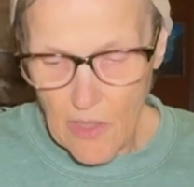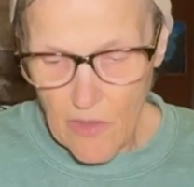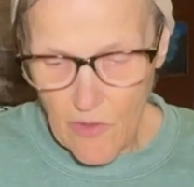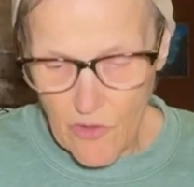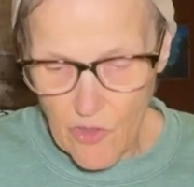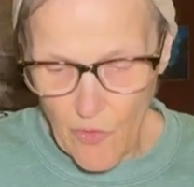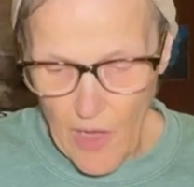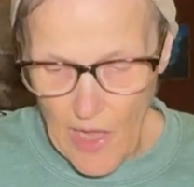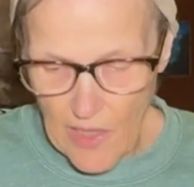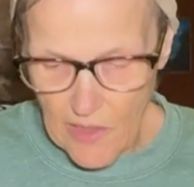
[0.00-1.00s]
There's no
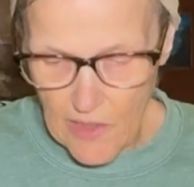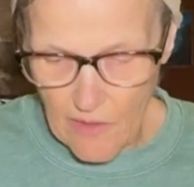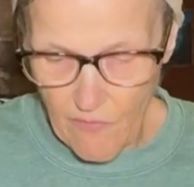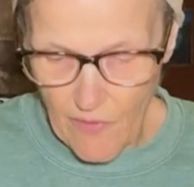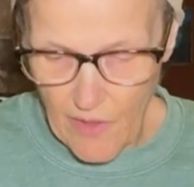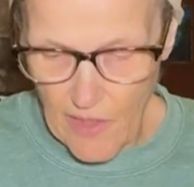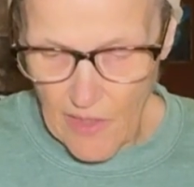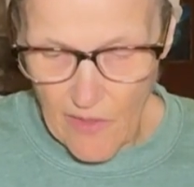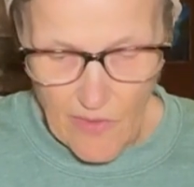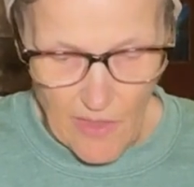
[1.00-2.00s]
additive,
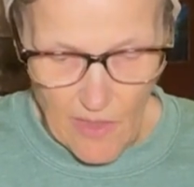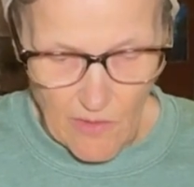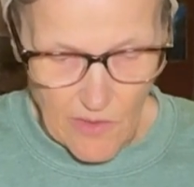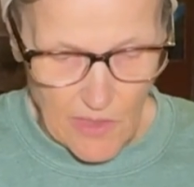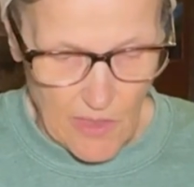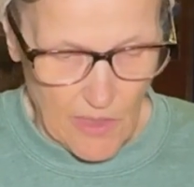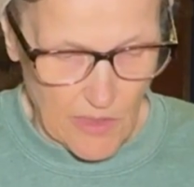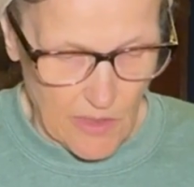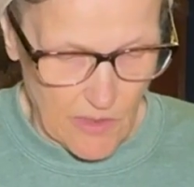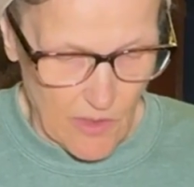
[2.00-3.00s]
anything else in it.
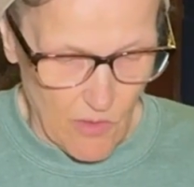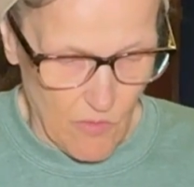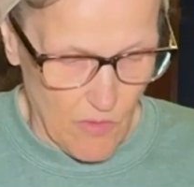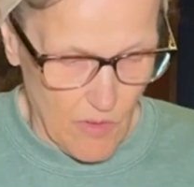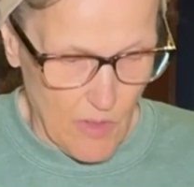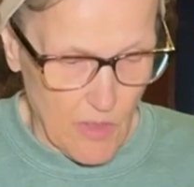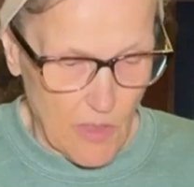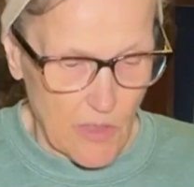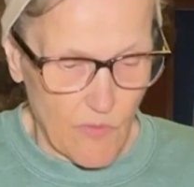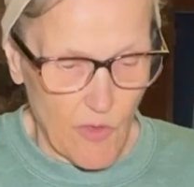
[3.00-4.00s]
So
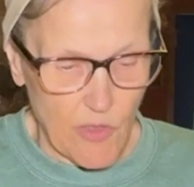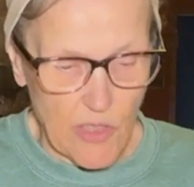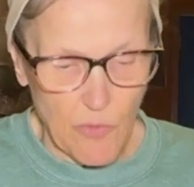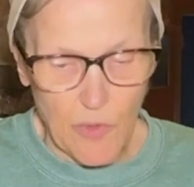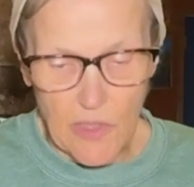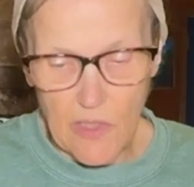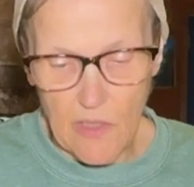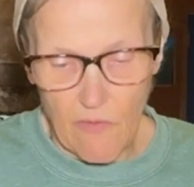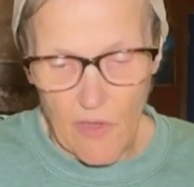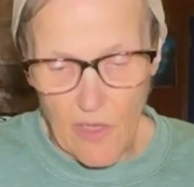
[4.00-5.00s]
it's very sweet
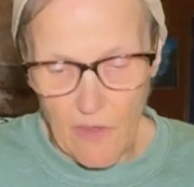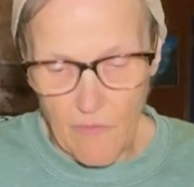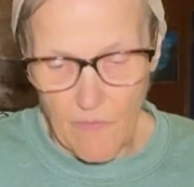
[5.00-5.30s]
stevia.